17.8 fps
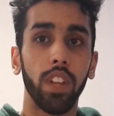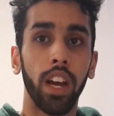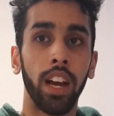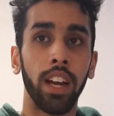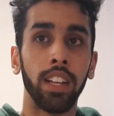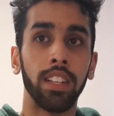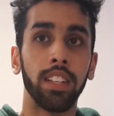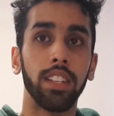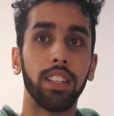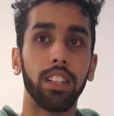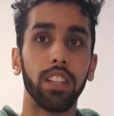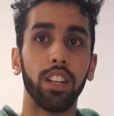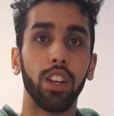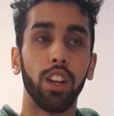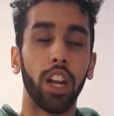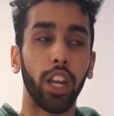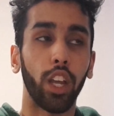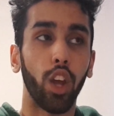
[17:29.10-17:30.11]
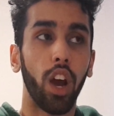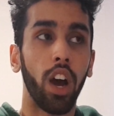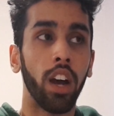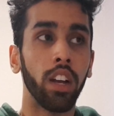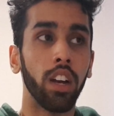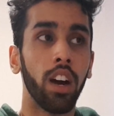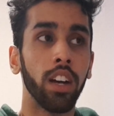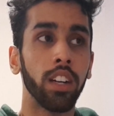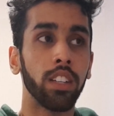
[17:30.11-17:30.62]
And like,
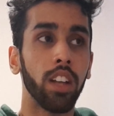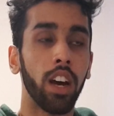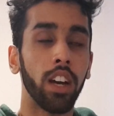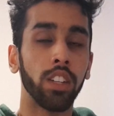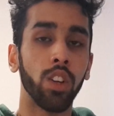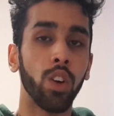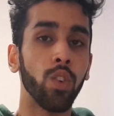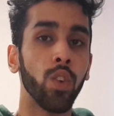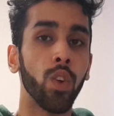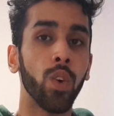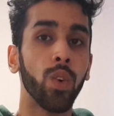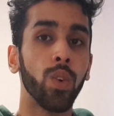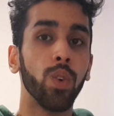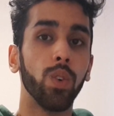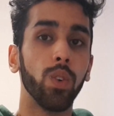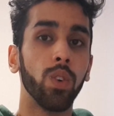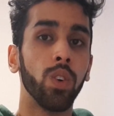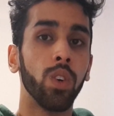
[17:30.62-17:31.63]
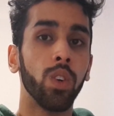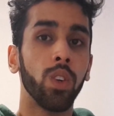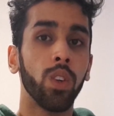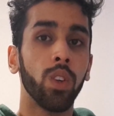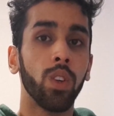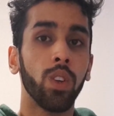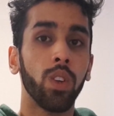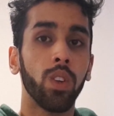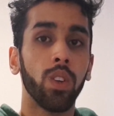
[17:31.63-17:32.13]
I don't know
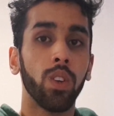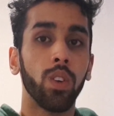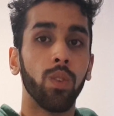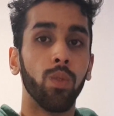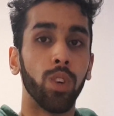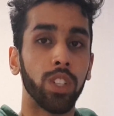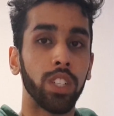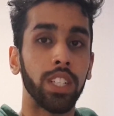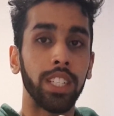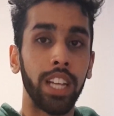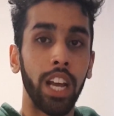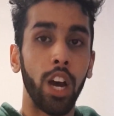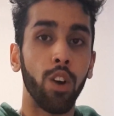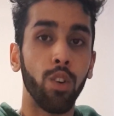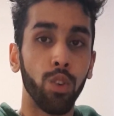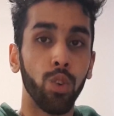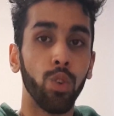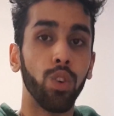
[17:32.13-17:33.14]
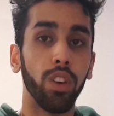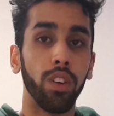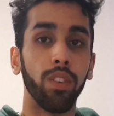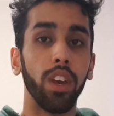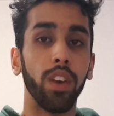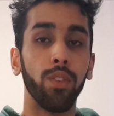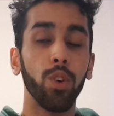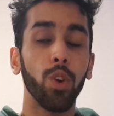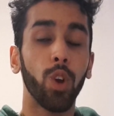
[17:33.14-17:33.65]
what to tell you.
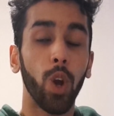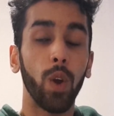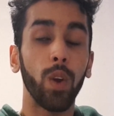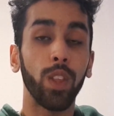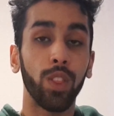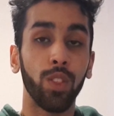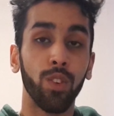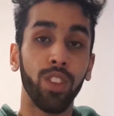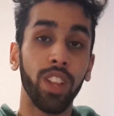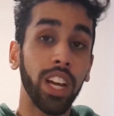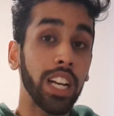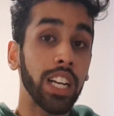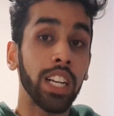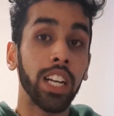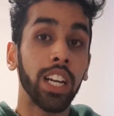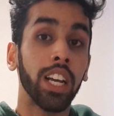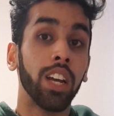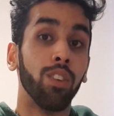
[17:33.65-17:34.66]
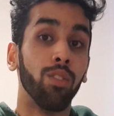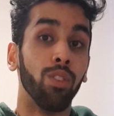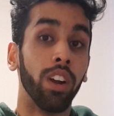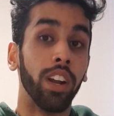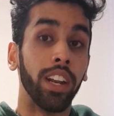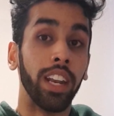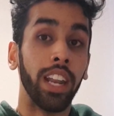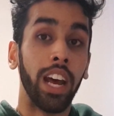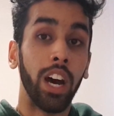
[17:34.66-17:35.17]
If you're going through that
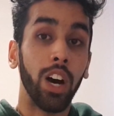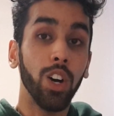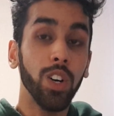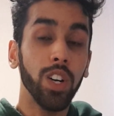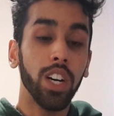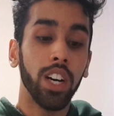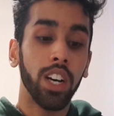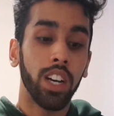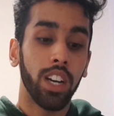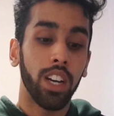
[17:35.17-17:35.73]
right now,